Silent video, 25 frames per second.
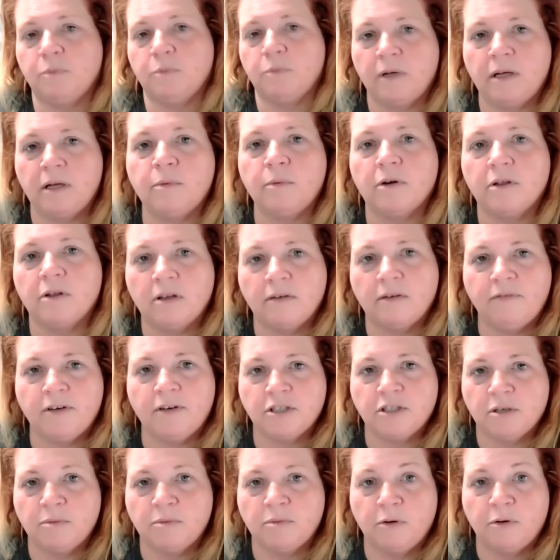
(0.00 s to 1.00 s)
We were the
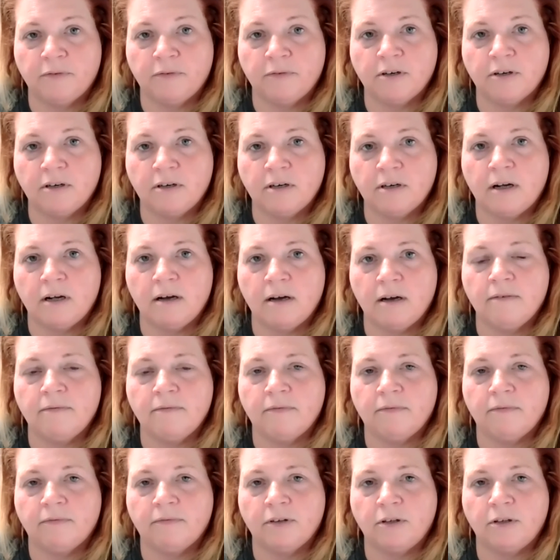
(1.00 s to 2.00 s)
official mover of
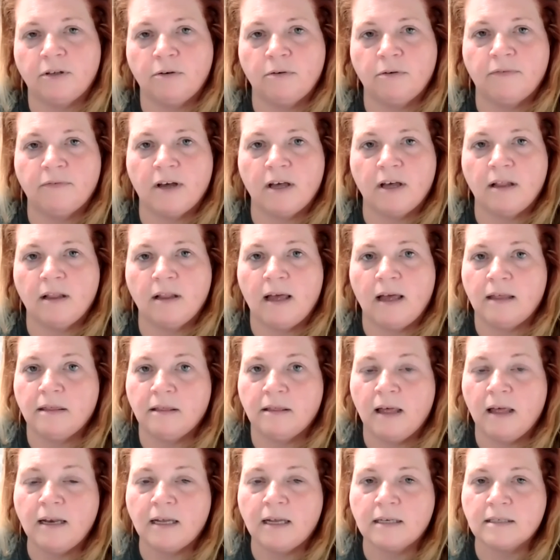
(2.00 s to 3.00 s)
U of L
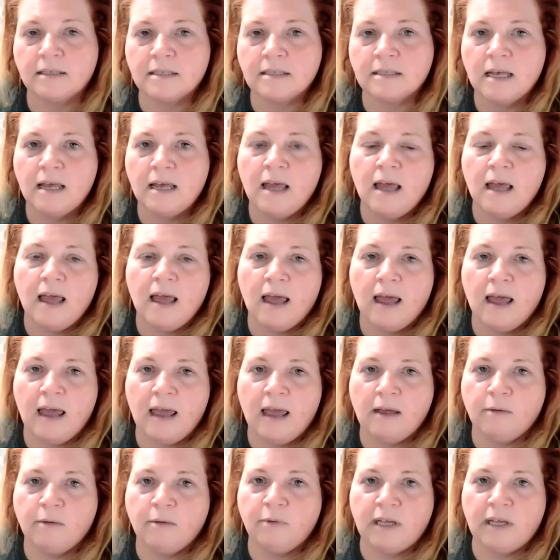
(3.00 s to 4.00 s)
athletics,
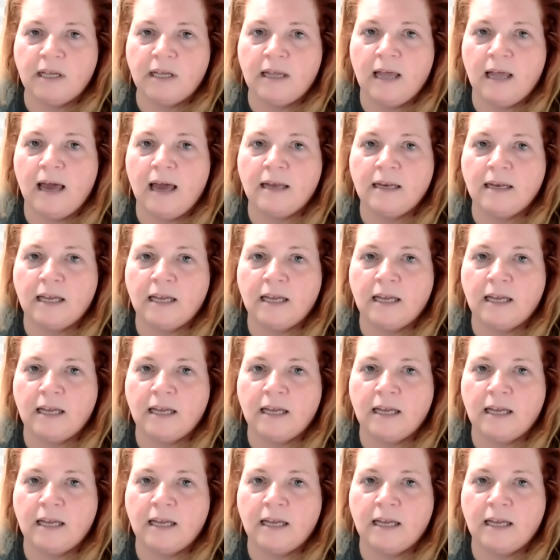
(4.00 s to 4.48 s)
and we had